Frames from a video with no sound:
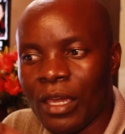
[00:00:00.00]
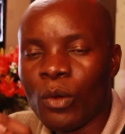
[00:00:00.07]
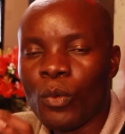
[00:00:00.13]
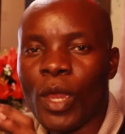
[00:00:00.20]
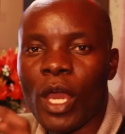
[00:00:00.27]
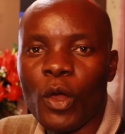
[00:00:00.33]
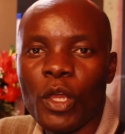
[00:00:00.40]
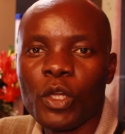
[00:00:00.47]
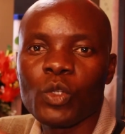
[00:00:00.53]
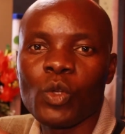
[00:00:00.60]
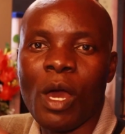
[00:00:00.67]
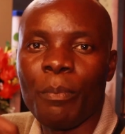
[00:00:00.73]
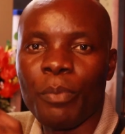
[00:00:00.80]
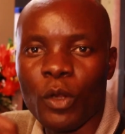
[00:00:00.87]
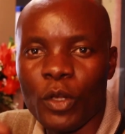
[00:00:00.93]
We are going to
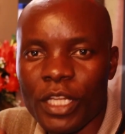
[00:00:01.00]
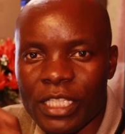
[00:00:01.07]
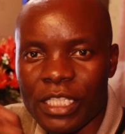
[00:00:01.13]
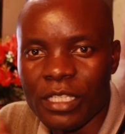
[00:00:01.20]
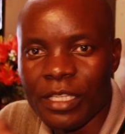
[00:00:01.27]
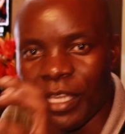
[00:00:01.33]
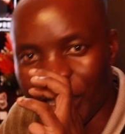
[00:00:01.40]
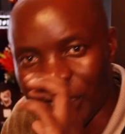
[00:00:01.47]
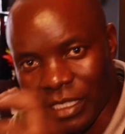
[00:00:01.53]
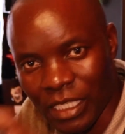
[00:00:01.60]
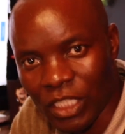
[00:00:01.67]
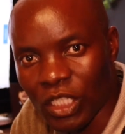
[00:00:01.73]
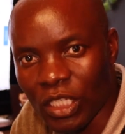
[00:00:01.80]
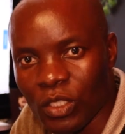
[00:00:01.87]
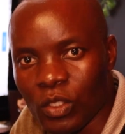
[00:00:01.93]
upload it to the
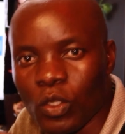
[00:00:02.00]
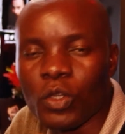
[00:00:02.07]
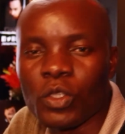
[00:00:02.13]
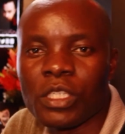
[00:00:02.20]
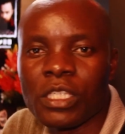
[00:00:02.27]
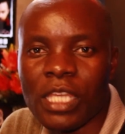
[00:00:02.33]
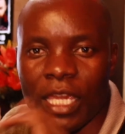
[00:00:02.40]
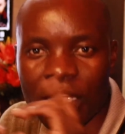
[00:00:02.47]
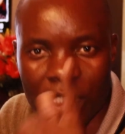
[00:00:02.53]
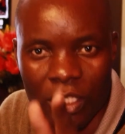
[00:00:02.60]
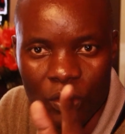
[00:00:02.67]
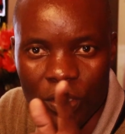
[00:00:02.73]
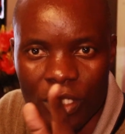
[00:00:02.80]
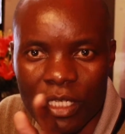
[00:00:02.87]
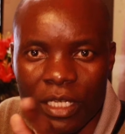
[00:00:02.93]
station. So stay
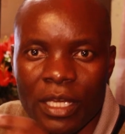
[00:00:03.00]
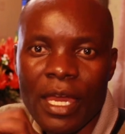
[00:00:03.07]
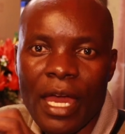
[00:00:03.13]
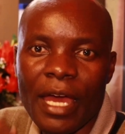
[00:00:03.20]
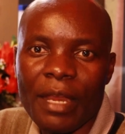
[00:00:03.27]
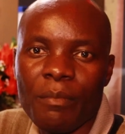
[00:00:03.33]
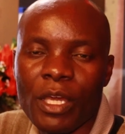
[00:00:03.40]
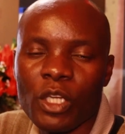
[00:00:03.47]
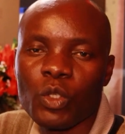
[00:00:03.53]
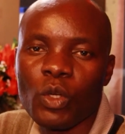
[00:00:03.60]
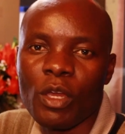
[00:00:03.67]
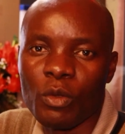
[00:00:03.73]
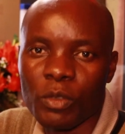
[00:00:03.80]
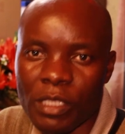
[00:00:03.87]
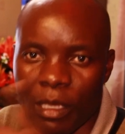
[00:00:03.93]
tuned and make sure
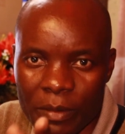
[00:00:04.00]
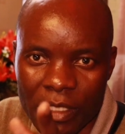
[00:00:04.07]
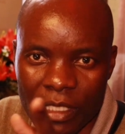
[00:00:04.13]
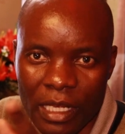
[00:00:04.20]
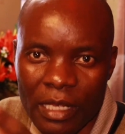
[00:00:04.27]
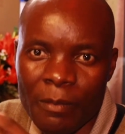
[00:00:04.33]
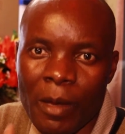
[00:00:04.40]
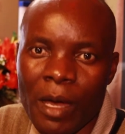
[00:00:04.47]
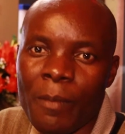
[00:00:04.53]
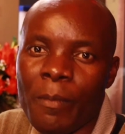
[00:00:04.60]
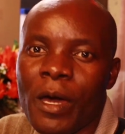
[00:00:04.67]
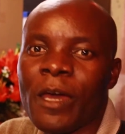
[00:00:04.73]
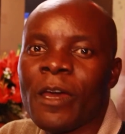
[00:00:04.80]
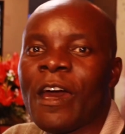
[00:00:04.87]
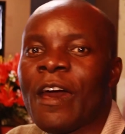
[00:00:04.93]
you subscribe.
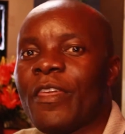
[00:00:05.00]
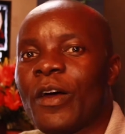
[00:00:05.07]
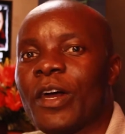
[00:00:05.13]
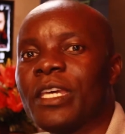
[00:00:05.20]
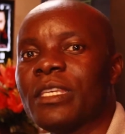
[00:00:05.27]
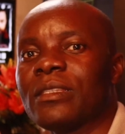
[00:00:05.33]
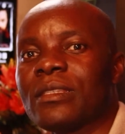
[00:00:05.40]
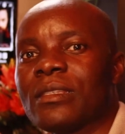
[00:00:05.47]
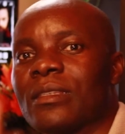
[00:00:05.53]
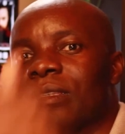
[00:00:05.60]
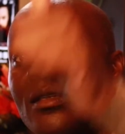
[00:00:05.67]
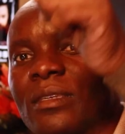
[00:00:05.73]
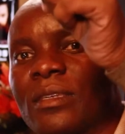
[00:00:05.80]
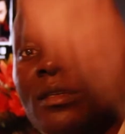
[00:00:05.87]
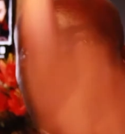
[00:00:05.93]
Otherwise,
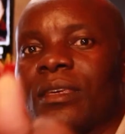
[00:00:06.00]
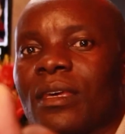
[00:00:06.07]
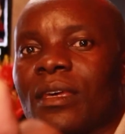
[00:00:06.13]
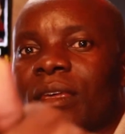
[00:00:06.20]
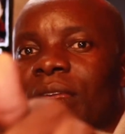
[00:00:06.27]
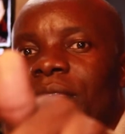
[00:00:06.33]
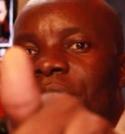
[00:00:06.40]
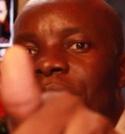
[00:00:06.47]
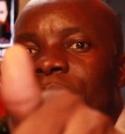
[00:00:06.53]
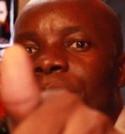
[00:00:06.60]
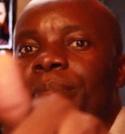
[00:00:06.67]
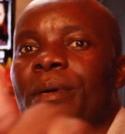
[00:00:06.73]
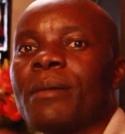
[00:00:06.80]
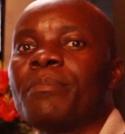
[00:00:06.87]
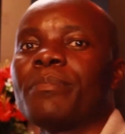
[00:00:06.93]
thumb
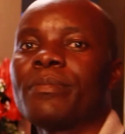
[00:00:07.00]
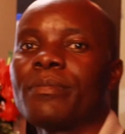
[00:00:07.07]
up.